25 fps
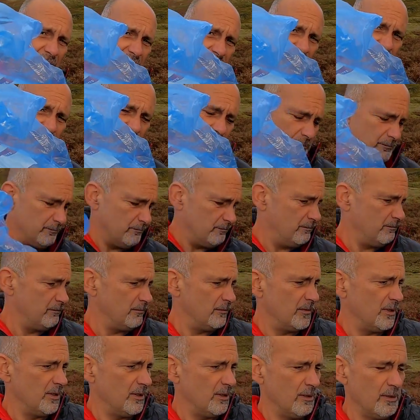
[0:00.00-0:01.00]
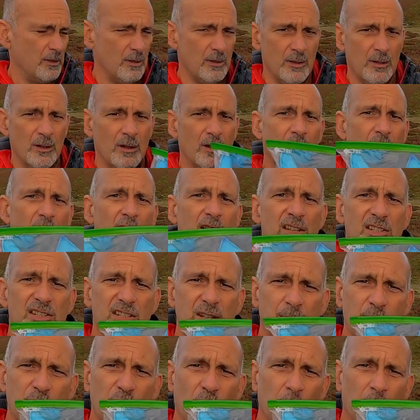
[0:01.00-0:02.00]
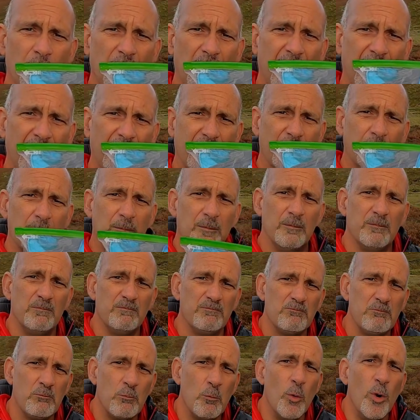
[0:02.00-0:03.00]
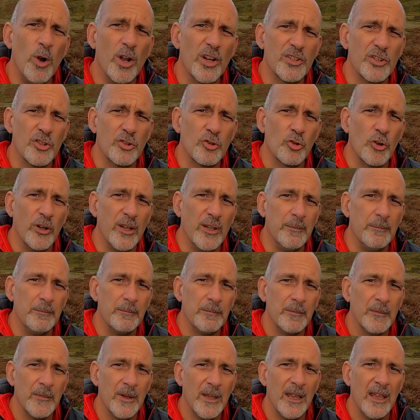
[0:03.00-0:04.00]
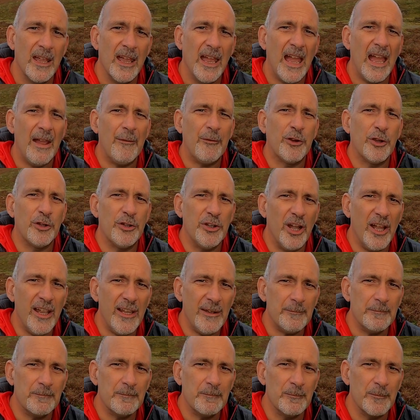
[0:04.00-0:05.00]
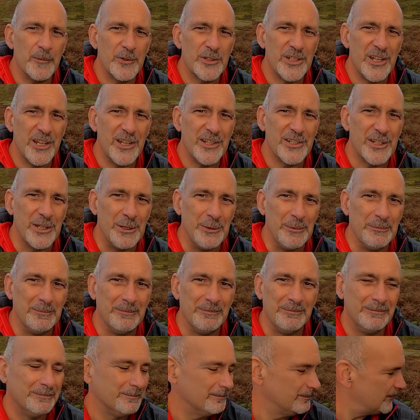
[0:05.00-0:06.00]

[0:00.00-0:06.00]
things, zip top bag. Works a treat. Have a good night. We'll see you soon.